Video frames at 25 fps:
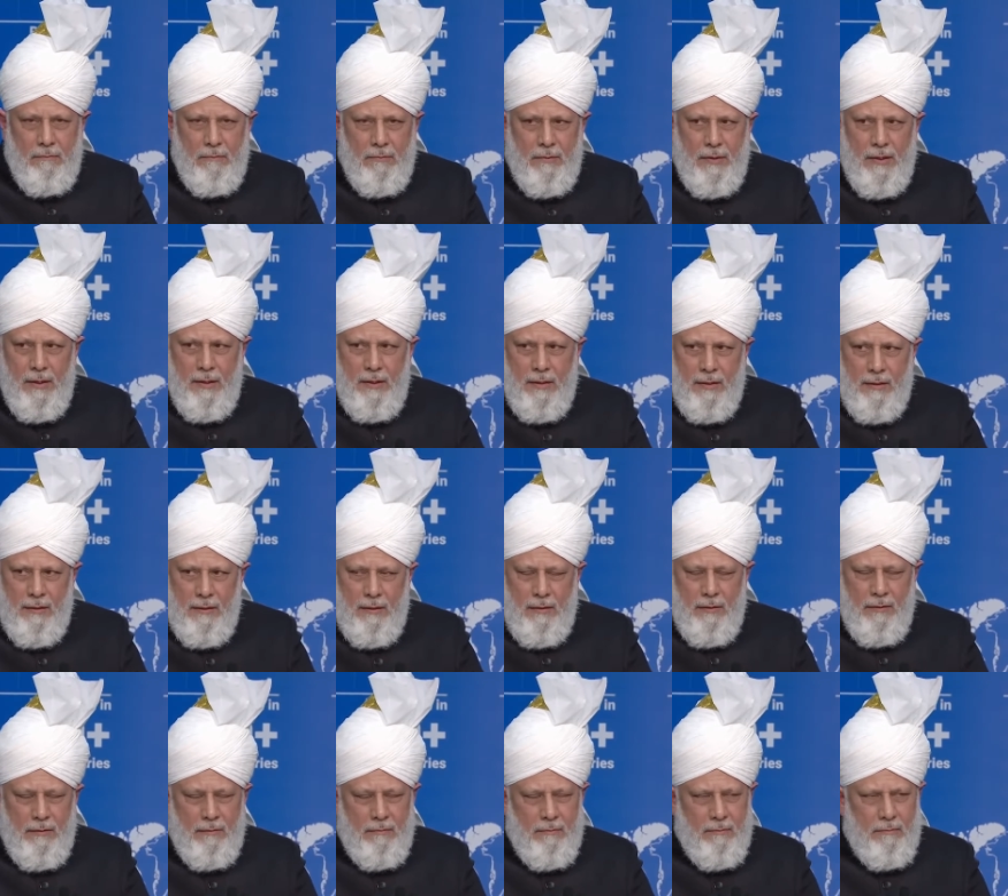seen in
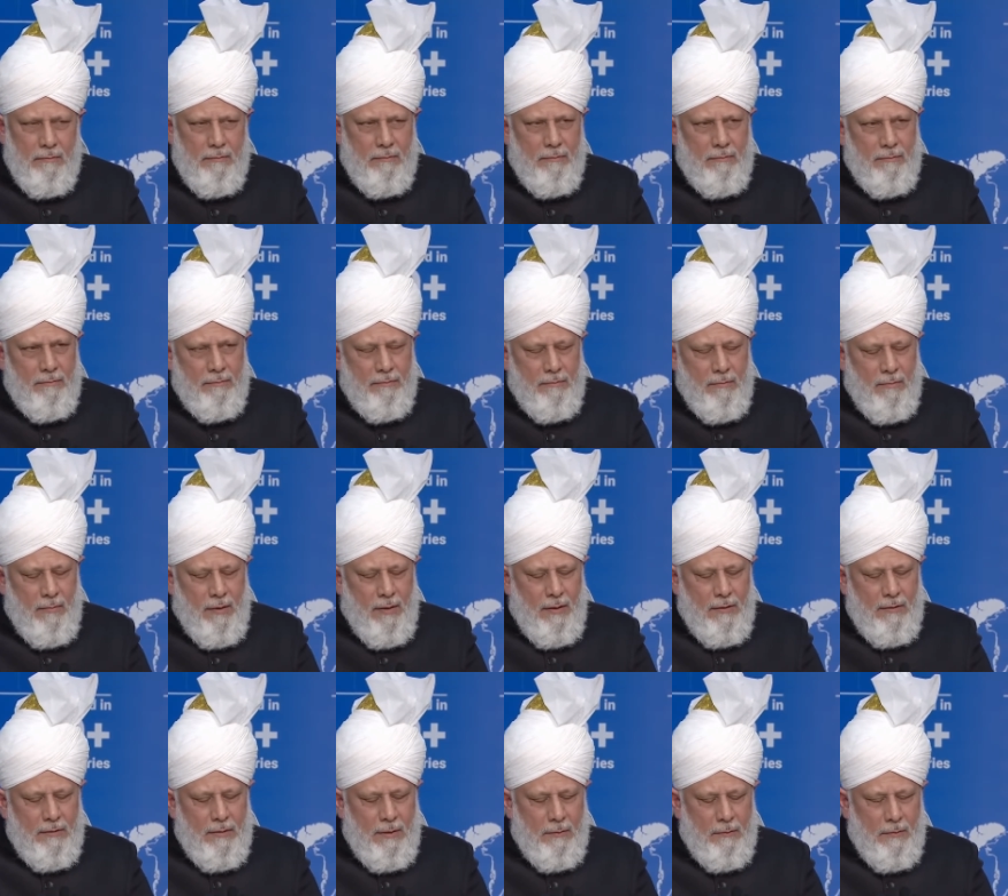your,
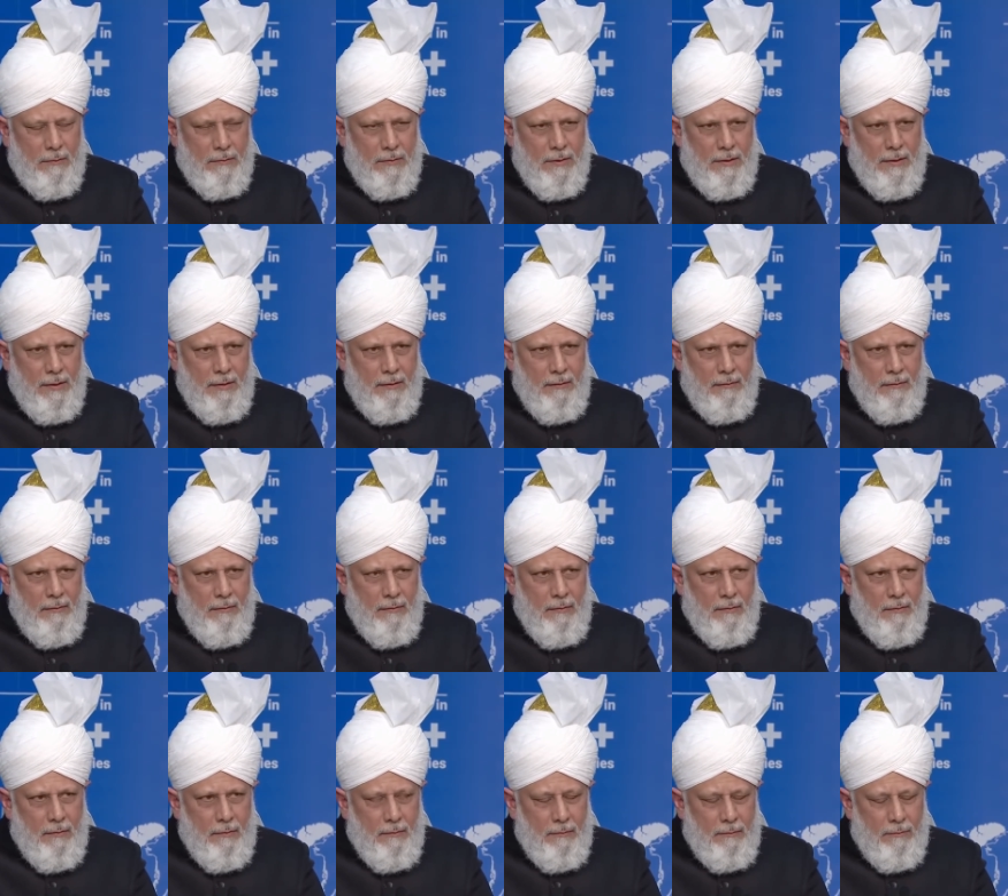some of the
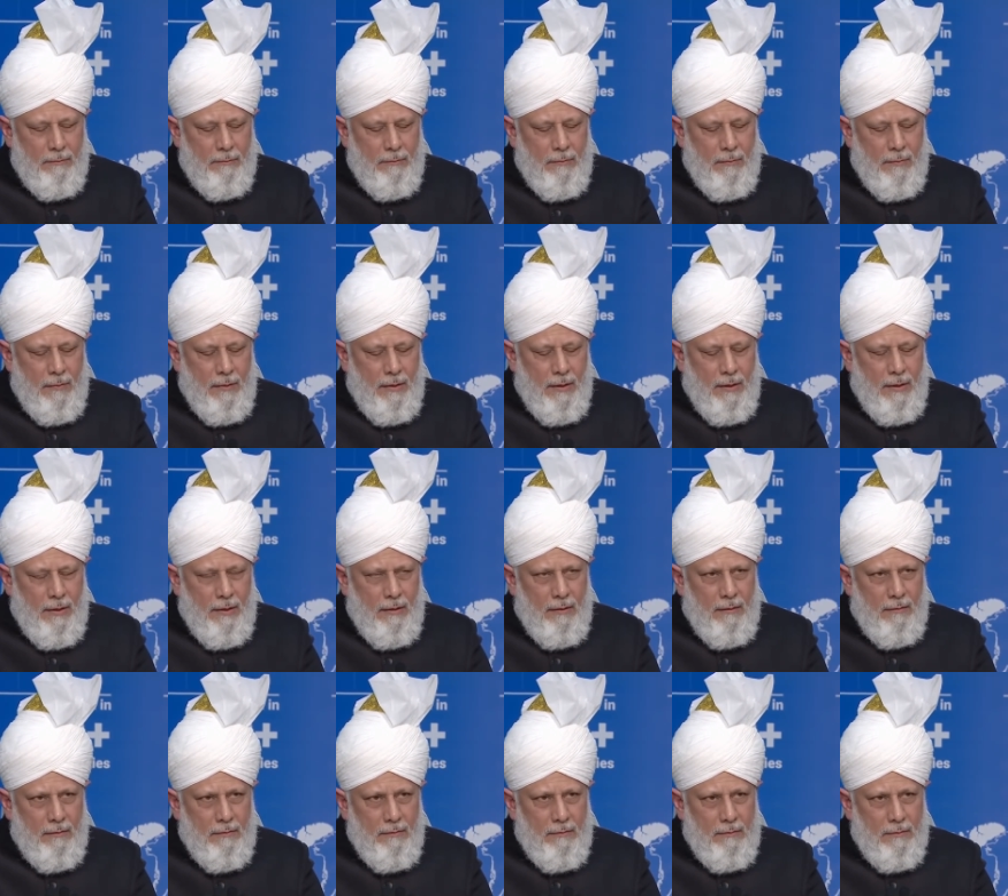
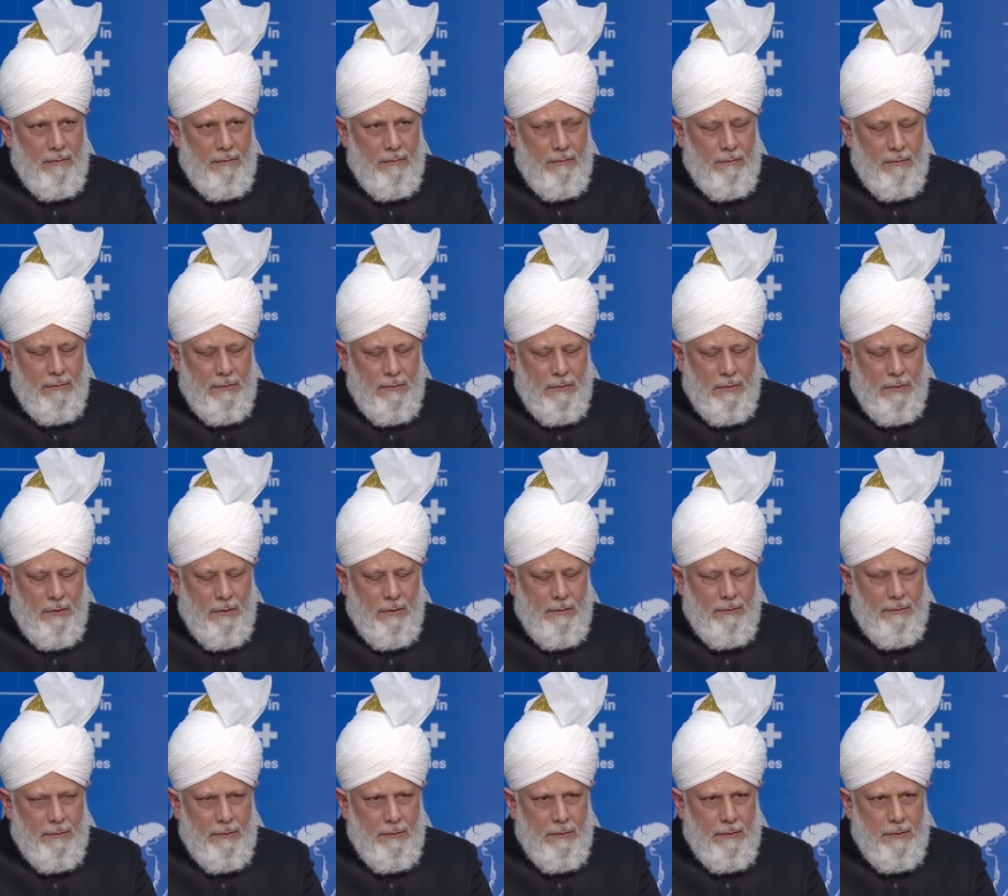uh,
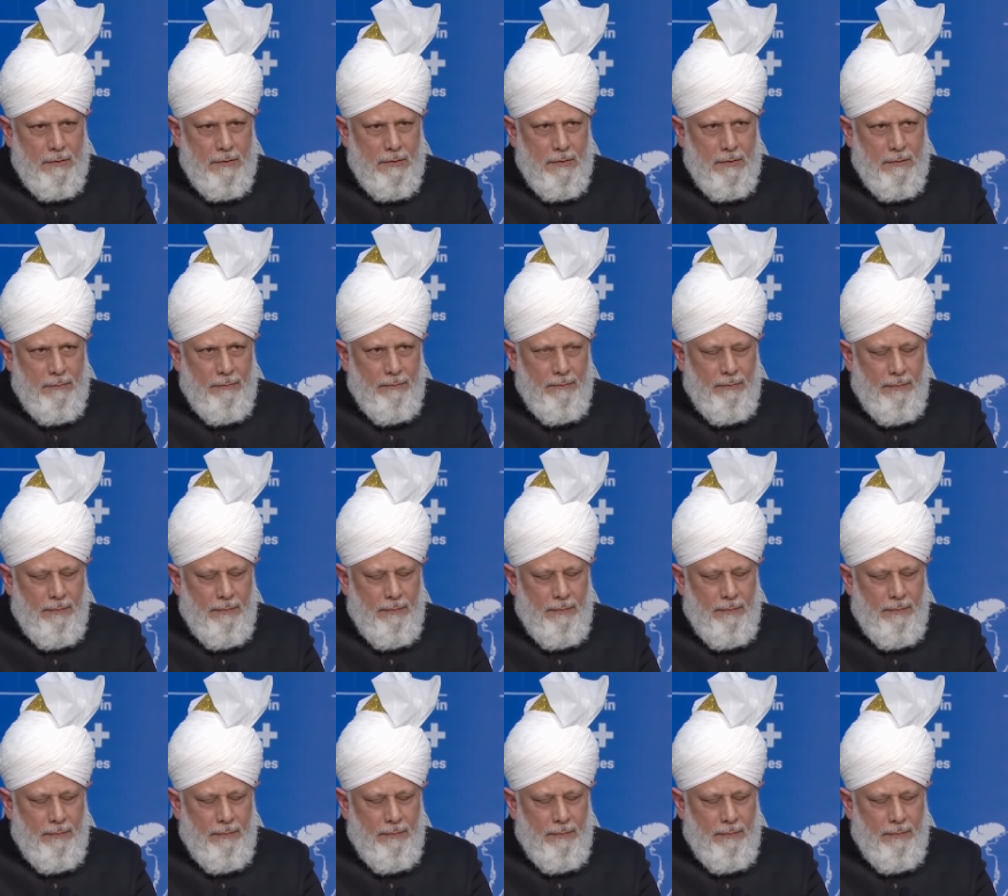short footage.